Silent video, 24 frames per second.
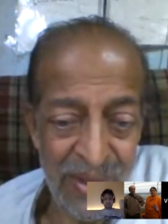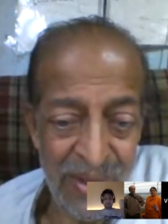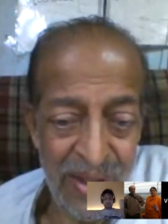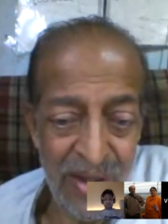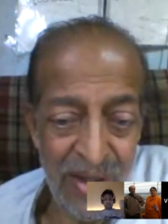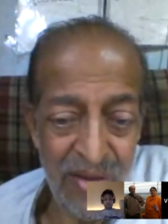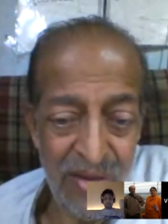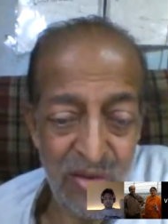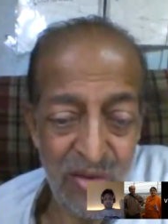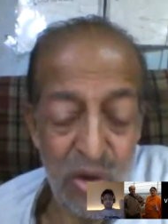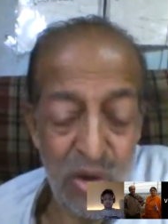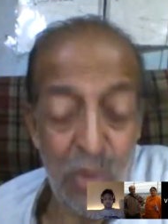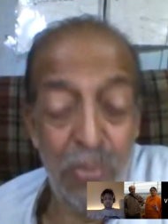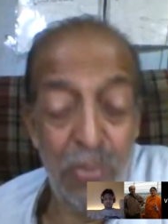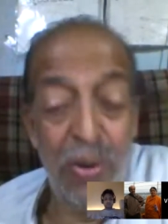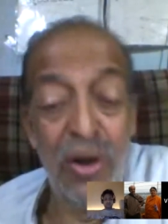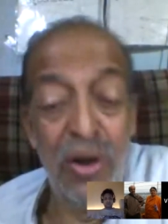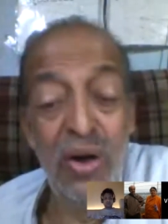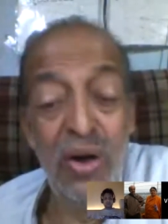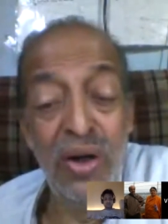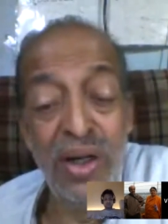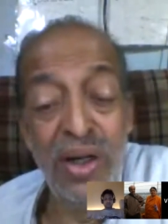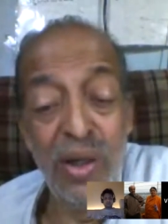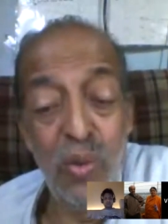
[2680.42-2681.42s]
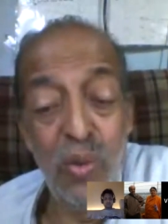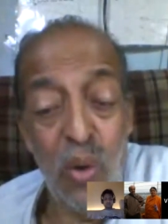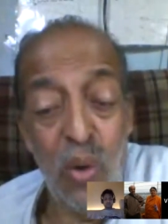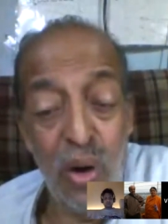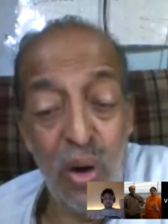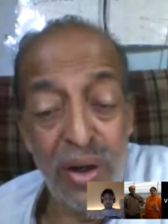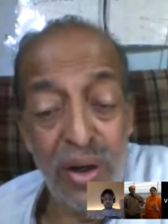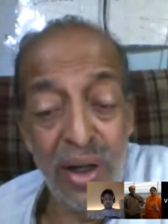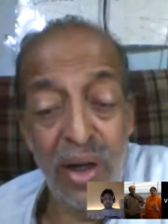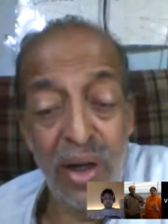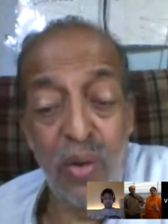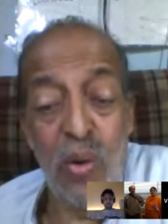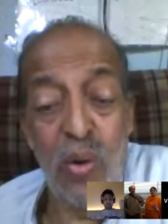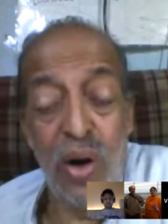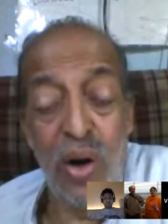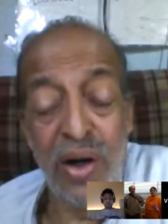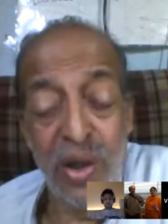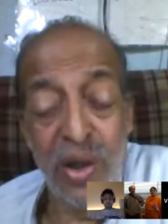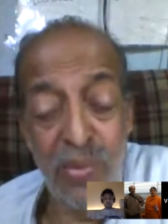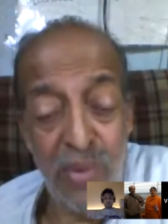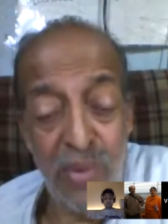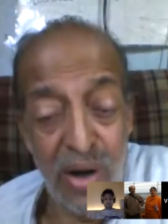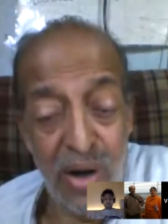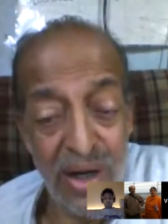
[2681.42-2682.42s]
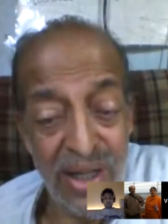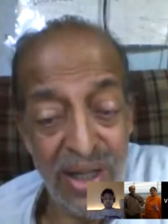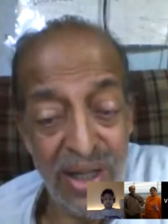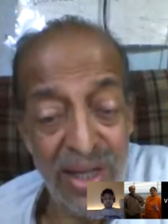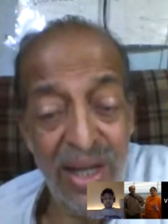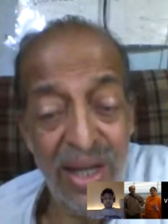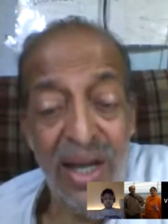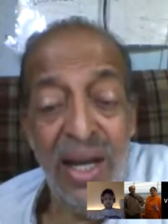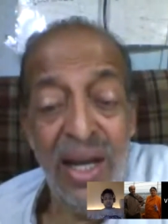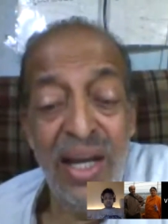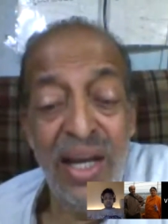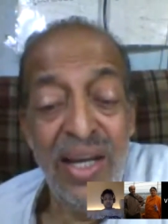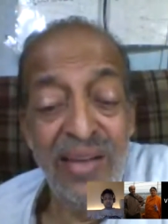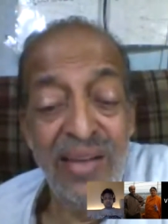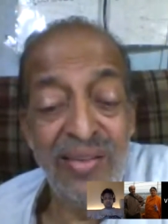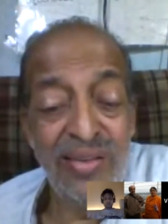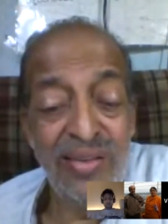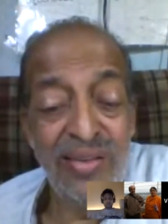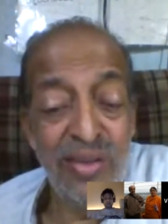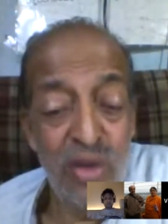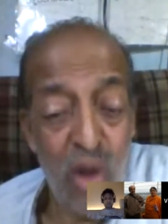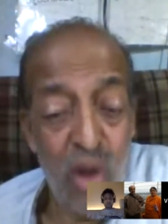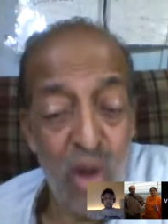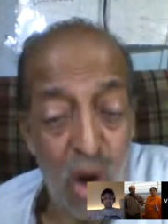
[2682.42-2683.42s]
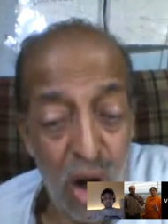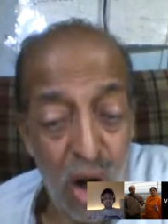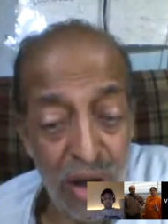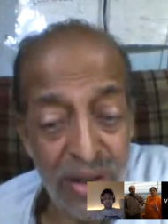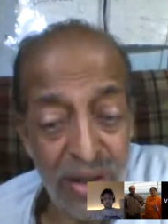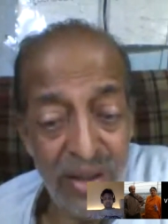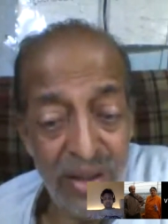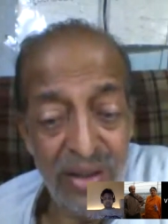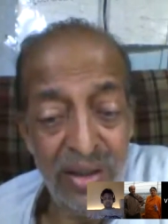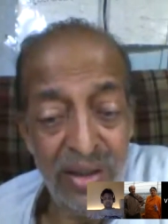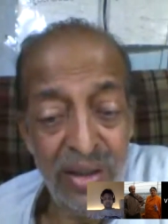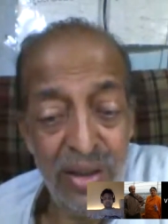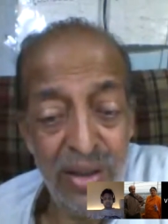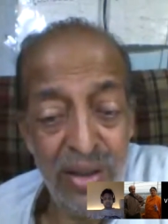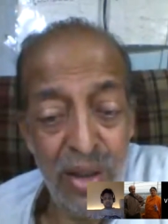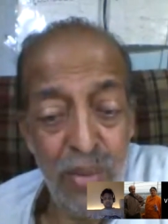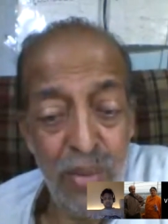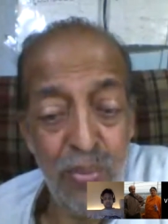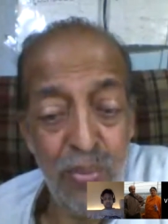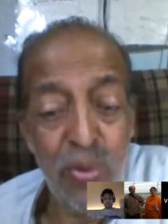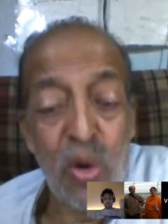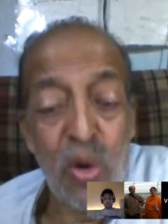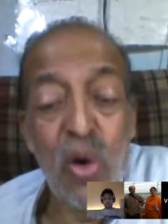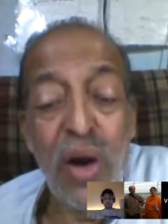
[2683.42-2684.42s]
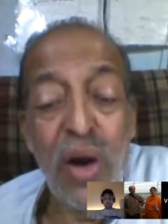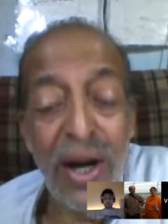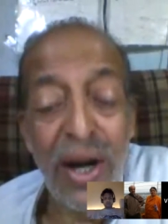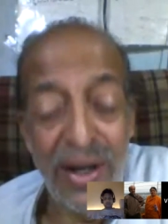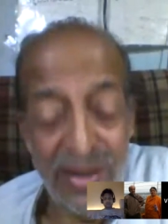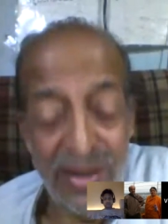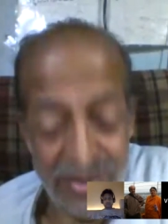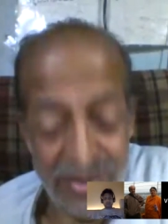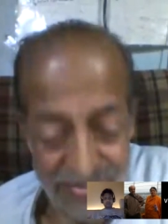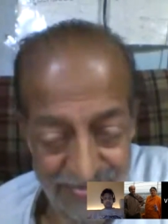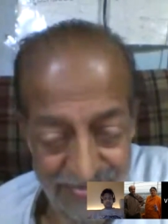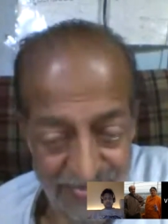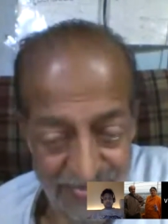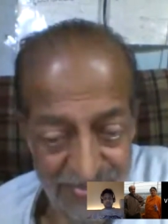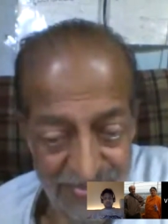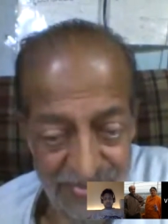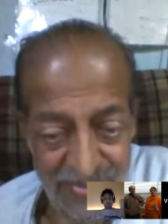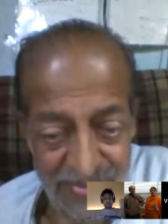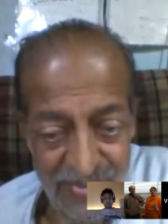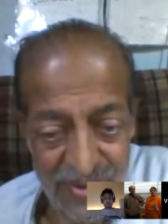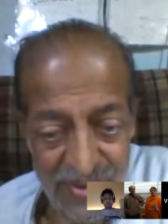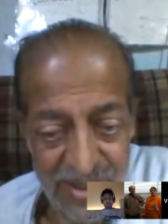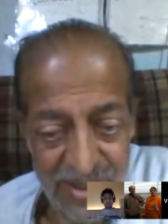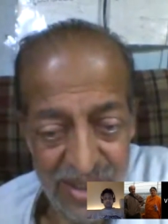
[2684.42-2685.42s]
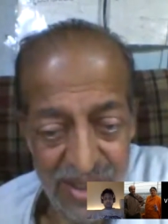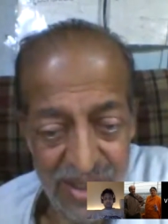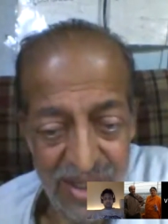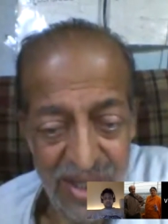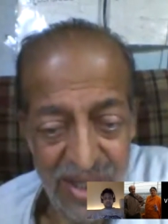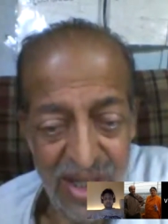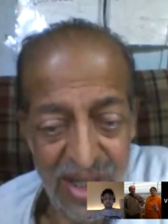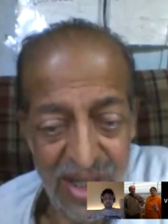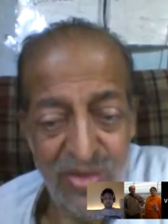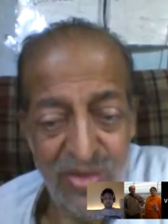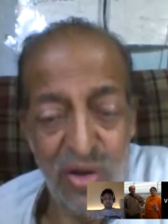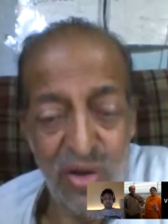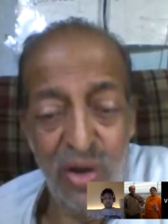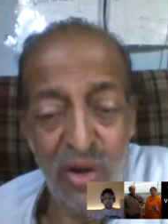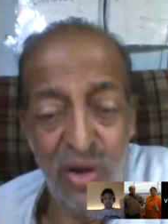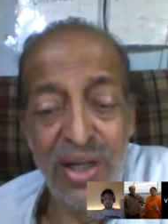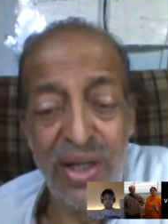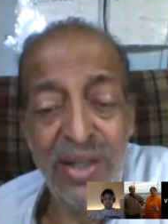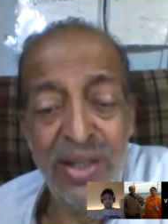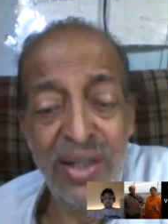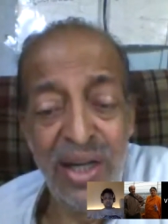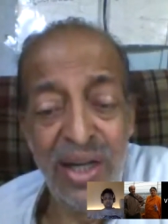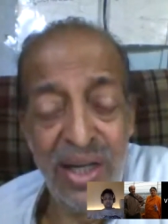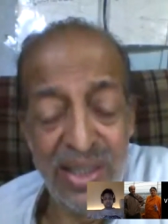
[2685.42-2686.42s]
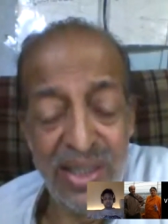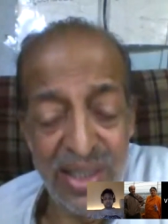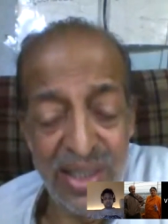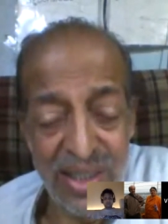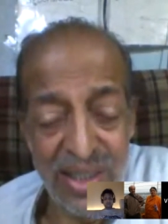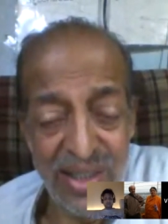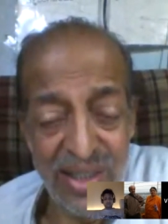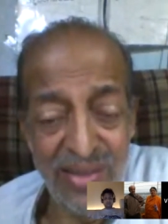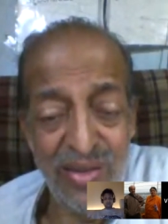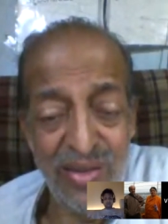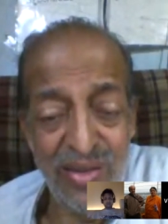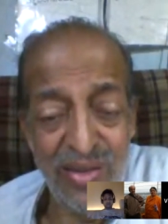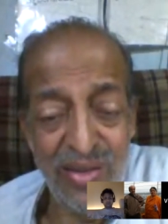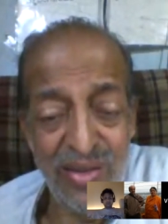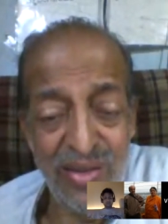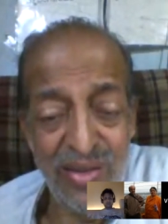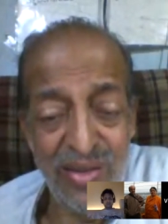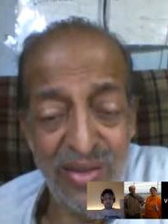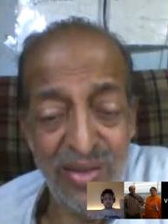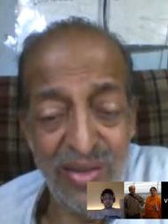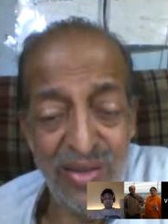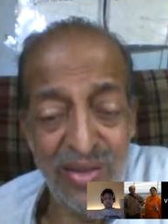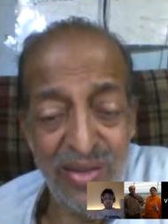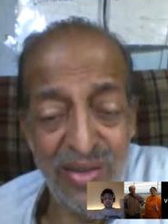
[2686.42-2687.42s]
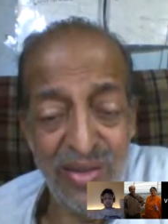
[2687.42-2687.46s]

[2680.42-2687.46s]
So polluting water or water body is not prudent, is not intelligent, is not right.